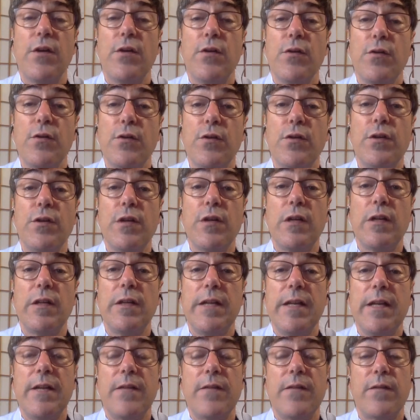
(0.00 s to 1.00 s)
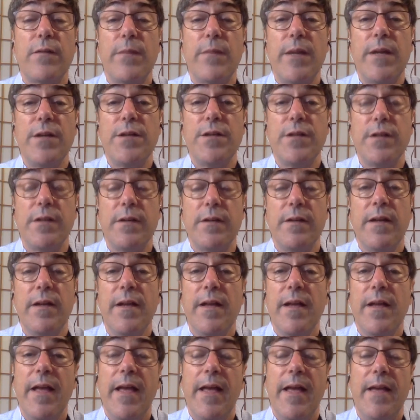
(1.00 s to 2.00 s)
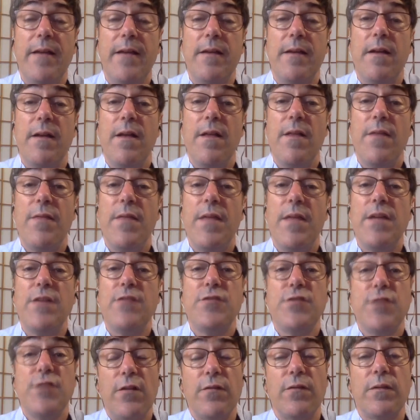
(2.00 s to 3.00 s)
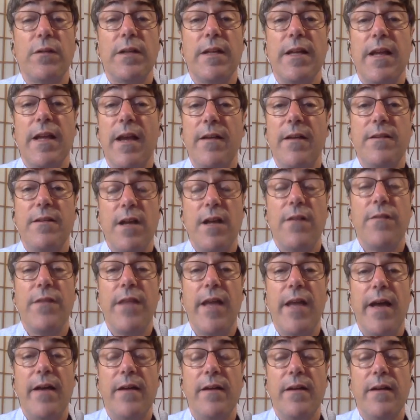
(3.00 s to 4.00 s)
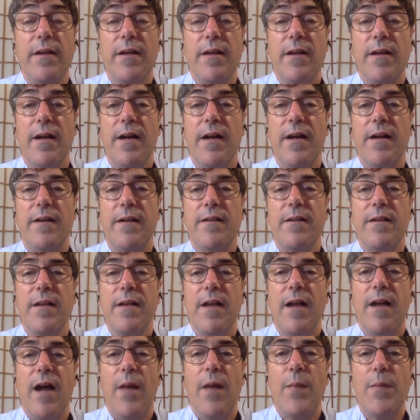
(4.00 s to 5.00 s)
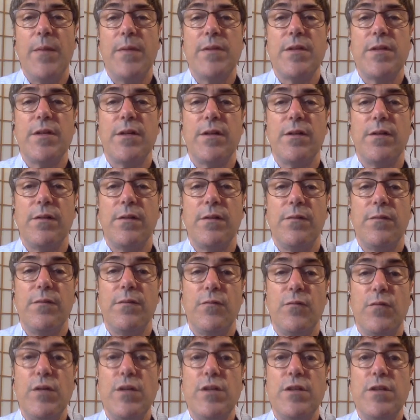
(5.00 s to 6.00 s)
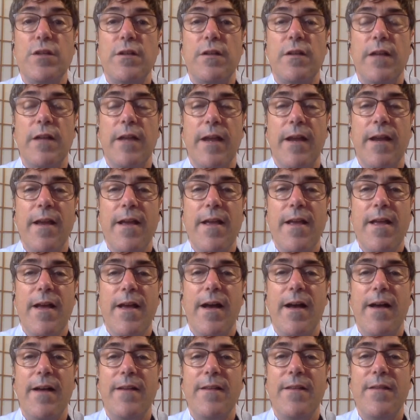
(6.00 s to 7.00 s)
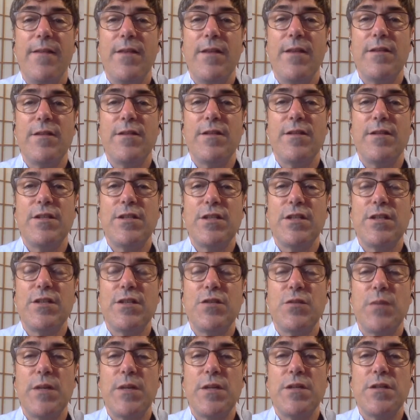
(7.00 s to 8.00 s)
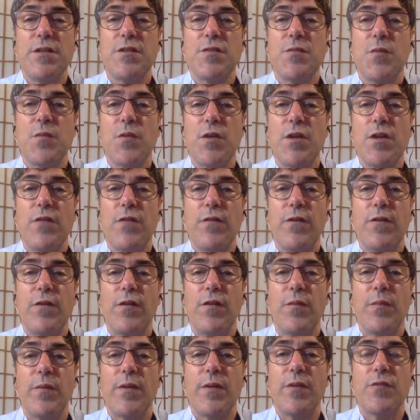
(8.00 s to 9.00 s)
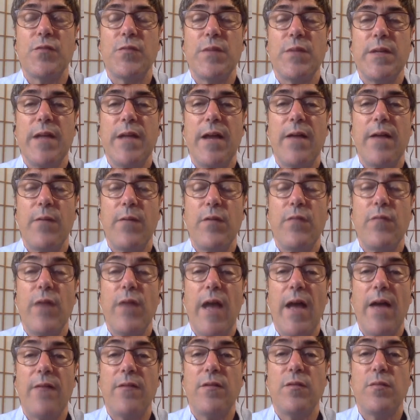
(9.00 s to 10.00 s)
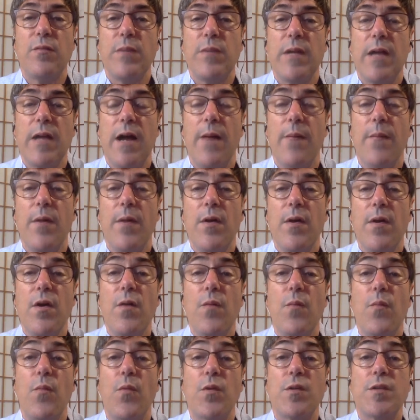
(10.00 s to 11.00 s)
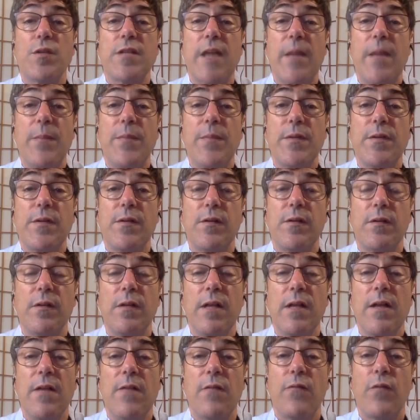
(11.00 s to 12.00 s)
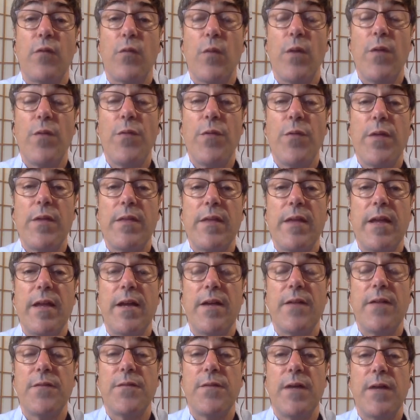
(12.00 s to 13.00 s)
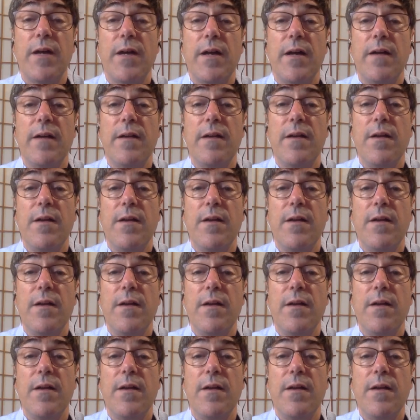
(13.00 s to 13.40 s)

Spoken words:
good, clean information, and they generally had done that. up until recently. This situation is more difficult because we've had to become more skeptical. For one thing, the